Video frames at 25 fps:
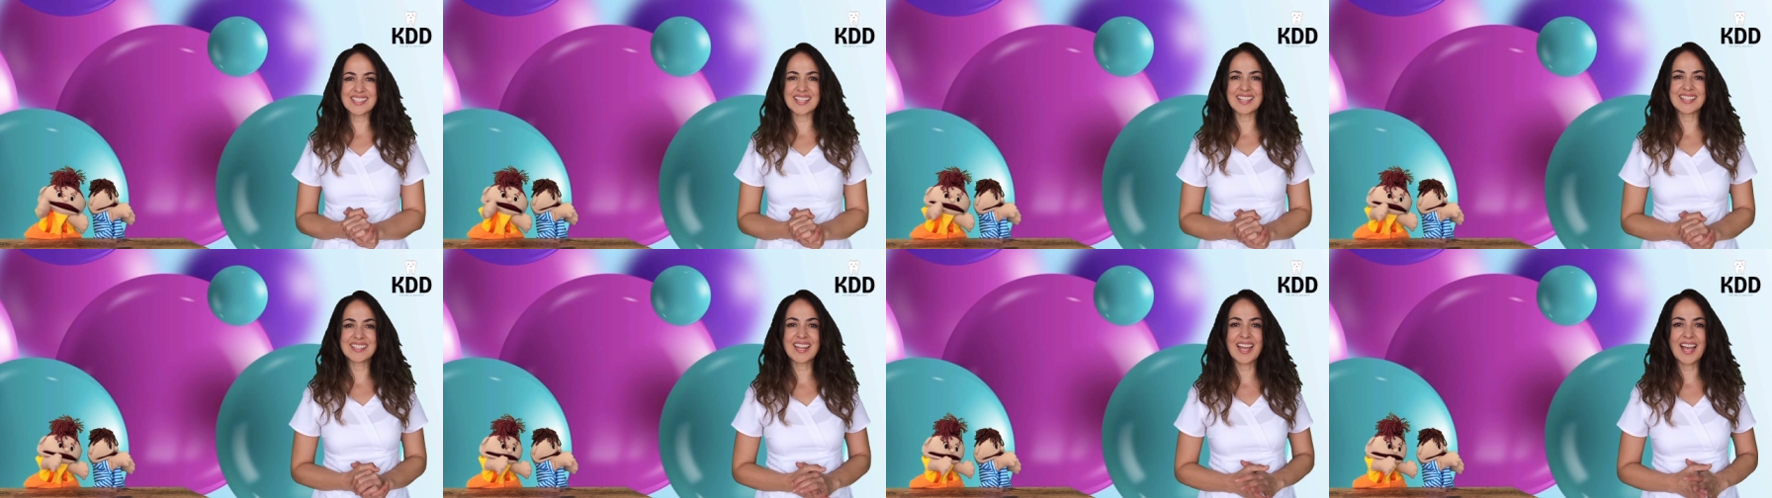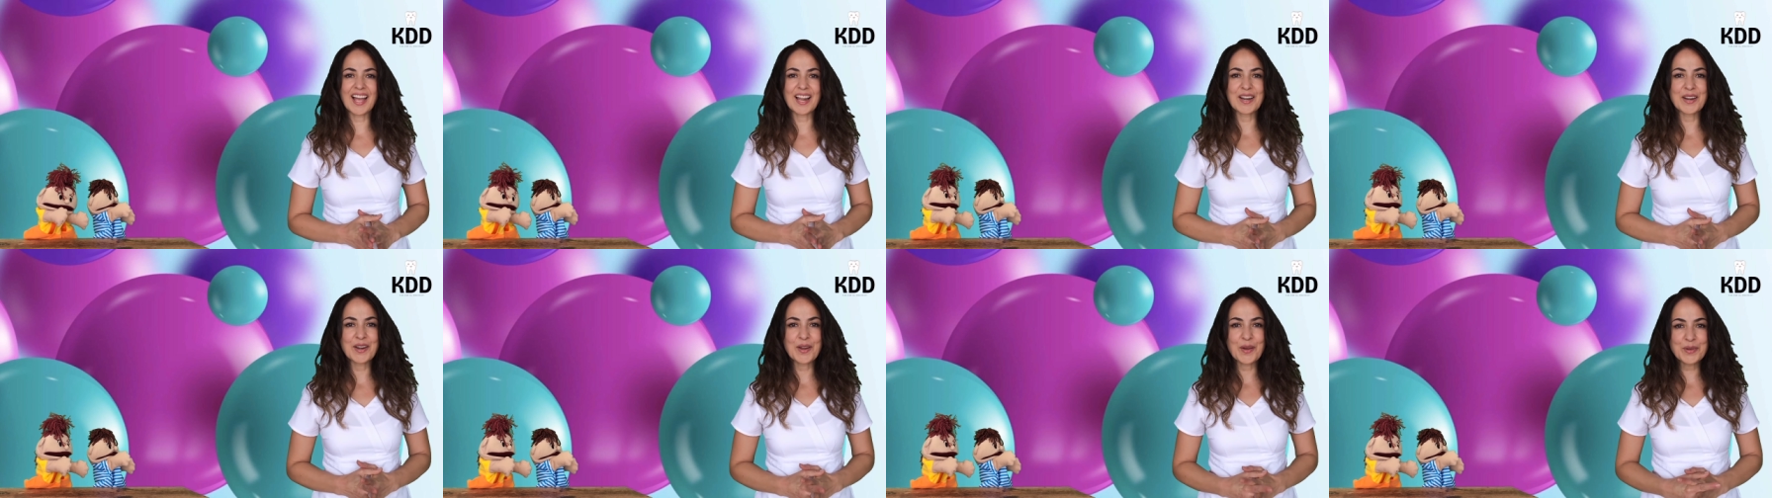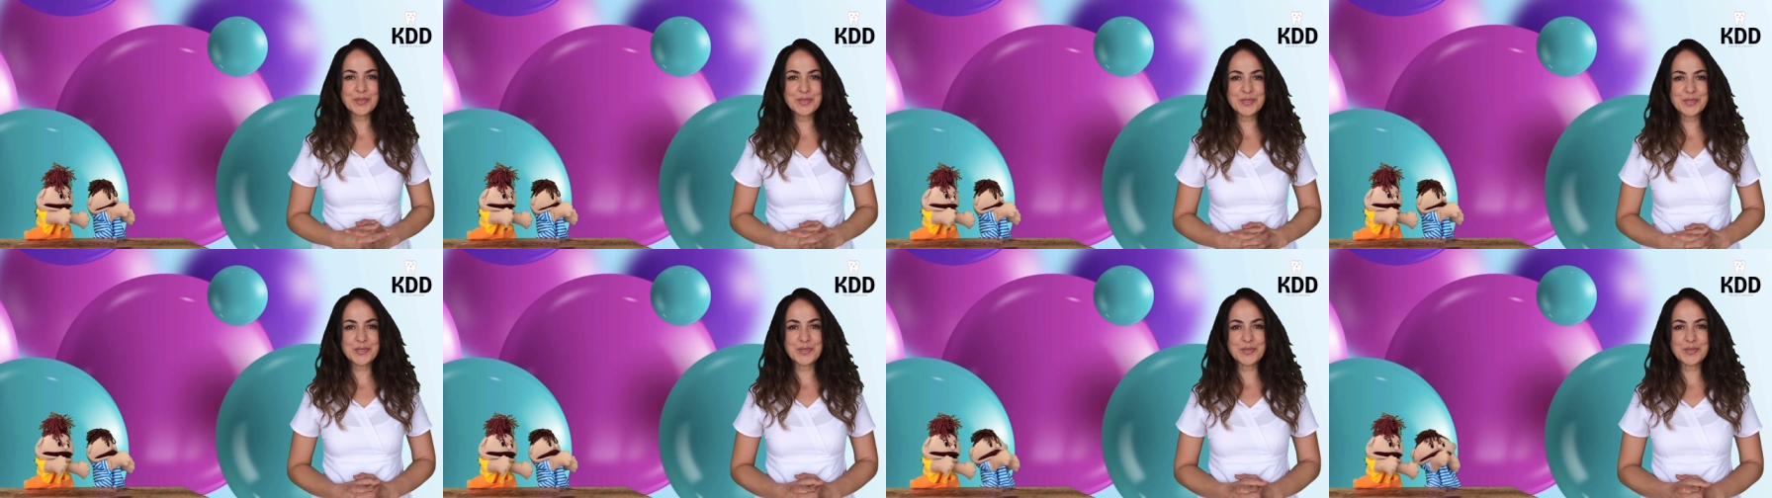and hello
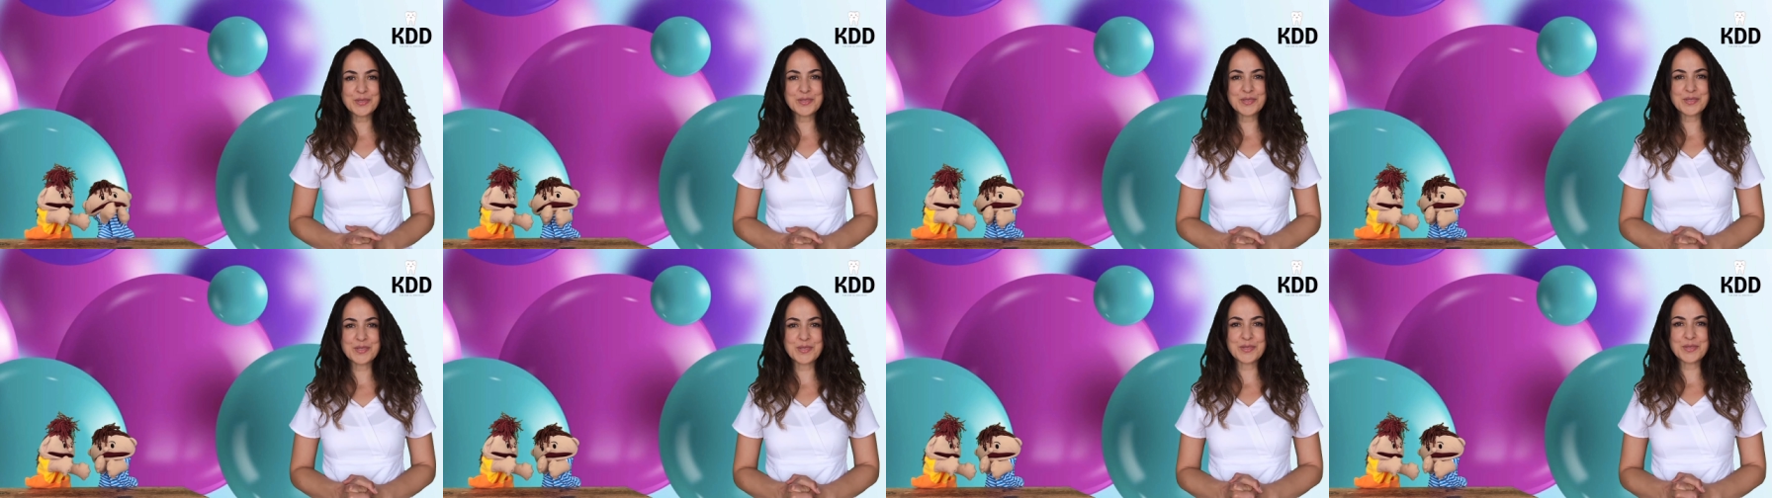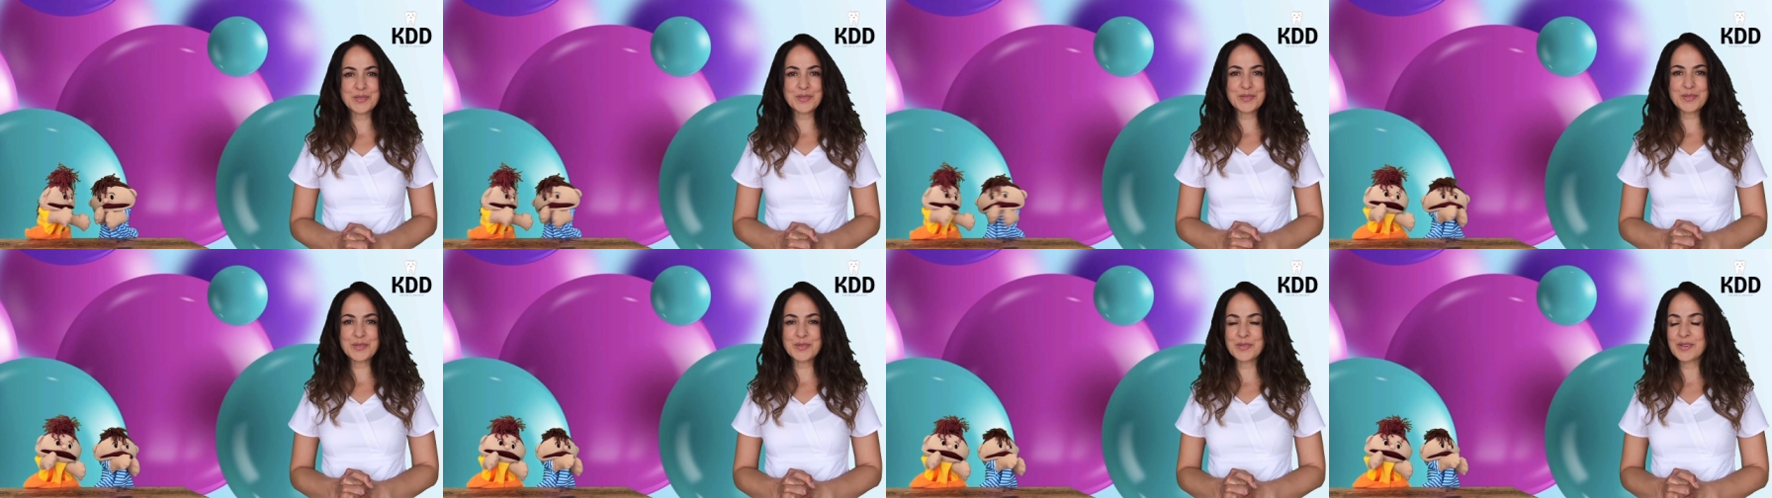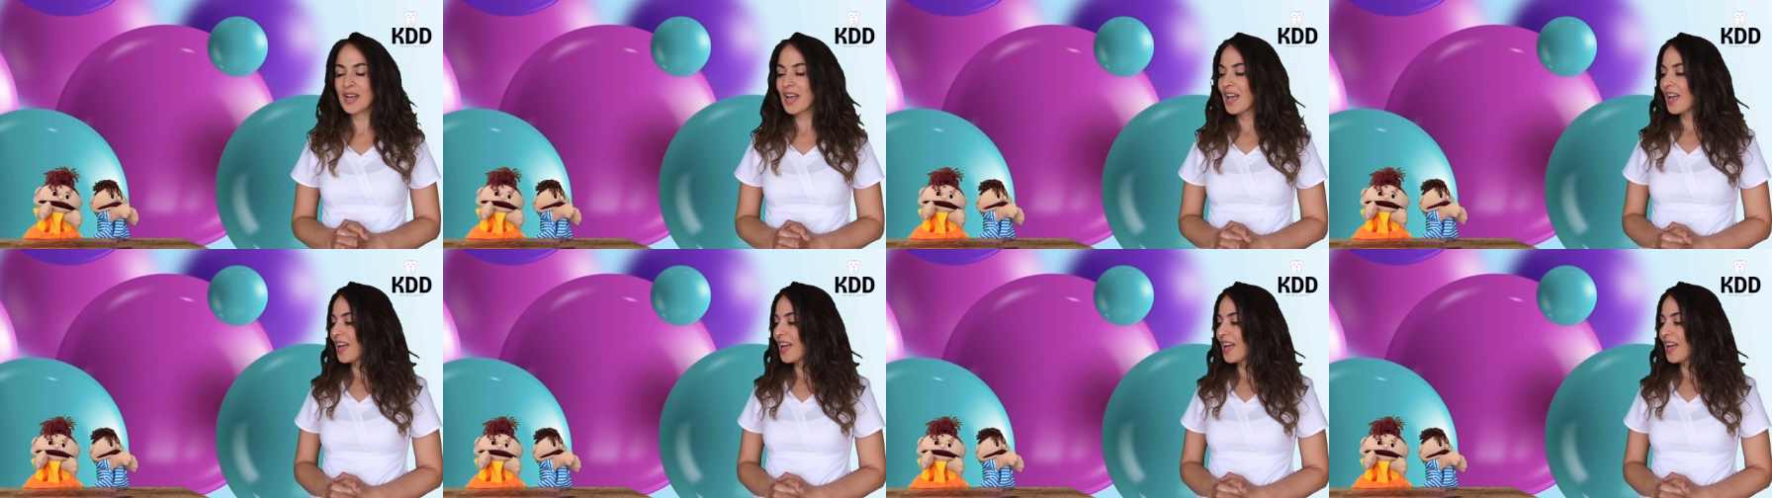to you too.